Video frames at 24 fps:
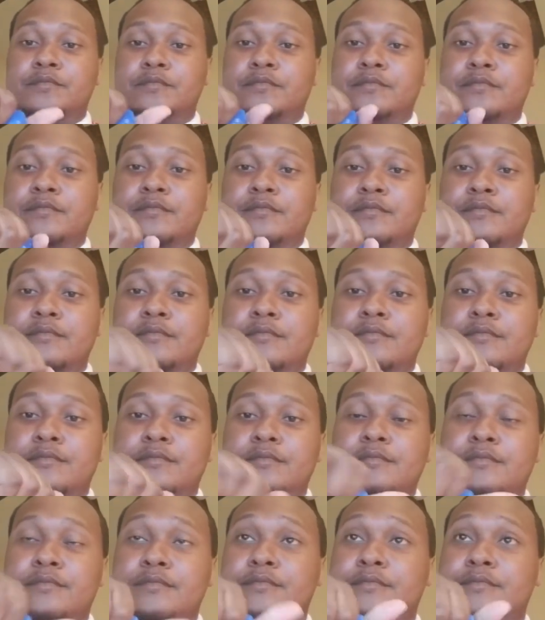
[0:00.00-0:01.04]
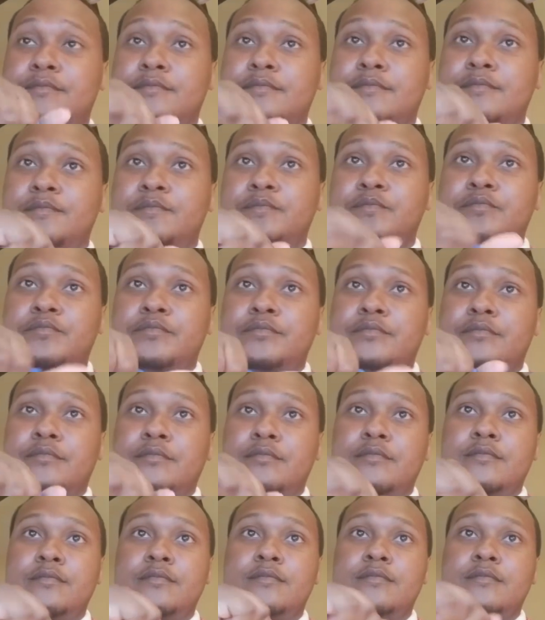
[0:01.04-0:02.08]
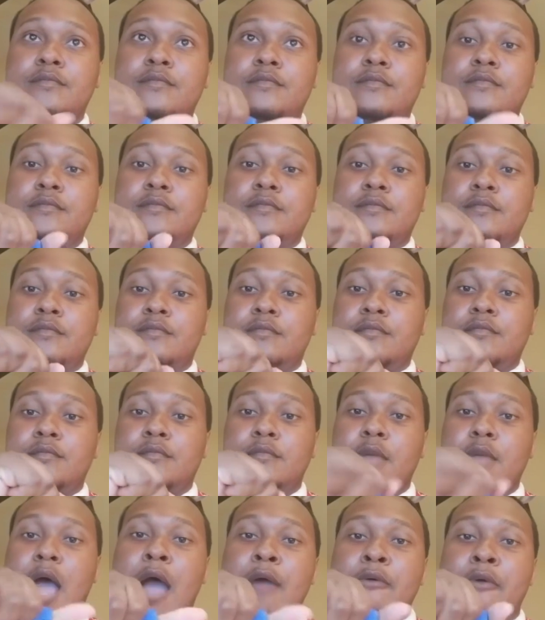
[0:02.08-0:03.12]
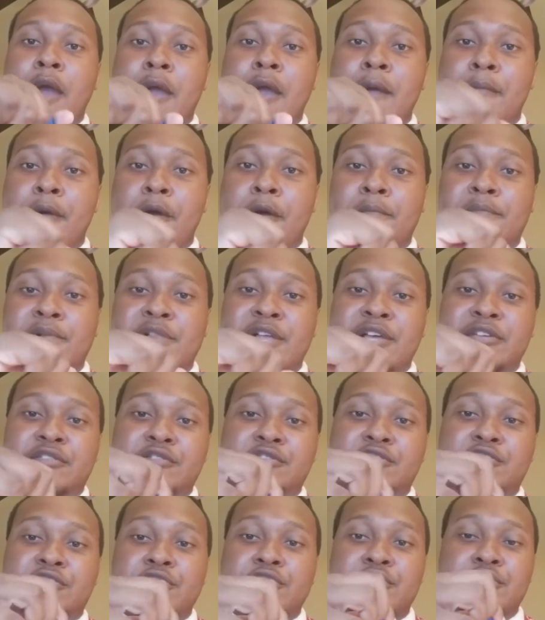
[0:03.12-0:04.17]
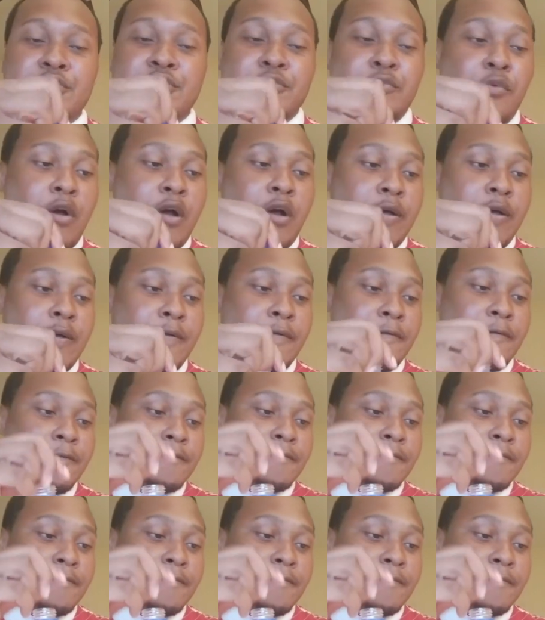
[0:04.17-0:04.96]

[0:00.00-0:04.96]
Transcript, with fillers: Yes, sir. Have a good evening. I'm gonna continue to watch the show. All right, bro. Blessings to you. One.